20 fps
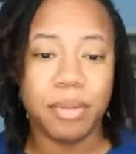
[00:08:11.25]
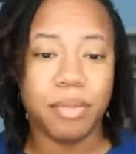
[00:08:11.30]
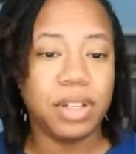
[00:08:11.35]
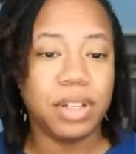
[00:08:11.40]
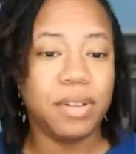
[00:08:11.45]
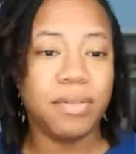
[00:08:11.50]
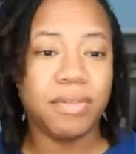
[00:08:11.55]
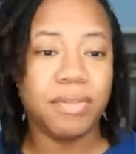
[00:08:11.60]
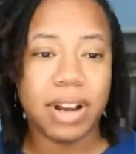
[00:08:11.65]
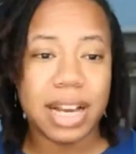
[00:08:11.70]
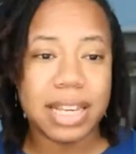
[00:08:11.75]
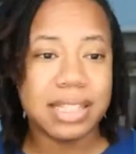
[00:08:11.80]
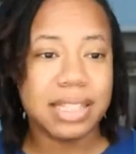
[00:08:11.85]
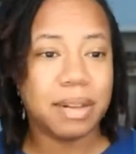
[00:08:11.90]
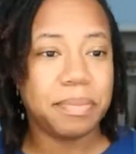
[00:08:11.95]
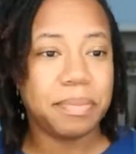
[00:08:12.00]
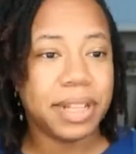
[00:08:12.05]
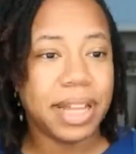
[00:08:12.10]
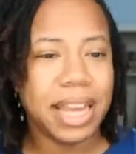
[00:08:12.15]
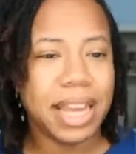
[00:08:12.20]
When you rest and
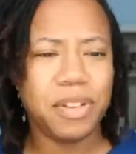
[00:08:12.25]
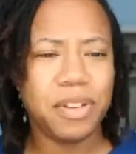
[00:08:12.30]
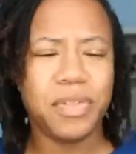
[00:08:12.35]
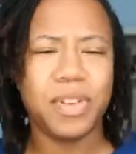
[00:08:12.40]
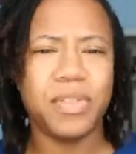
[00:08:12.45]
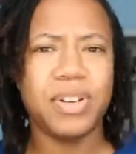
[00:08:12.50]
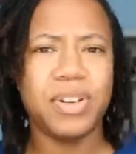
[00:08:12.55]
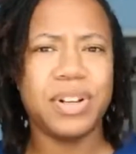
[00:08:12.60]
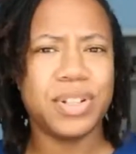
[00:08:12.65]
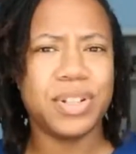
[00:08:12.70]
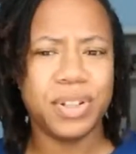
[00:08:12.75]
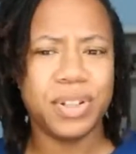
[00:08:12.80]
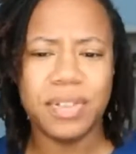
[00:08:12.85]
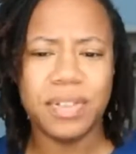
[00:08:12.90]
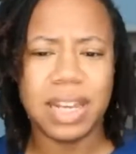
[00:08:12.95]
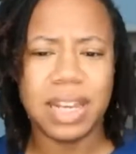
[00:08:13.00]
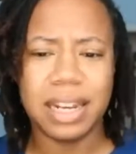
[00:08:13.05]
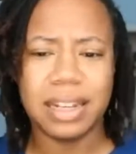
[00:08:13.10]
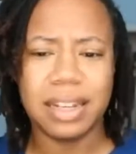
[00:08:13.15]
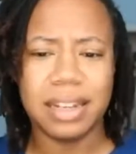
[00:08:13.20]
play, you feel
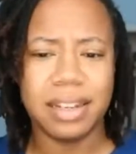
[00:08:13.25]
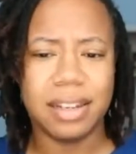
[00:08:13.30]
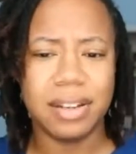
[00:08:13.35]
rejuvenated,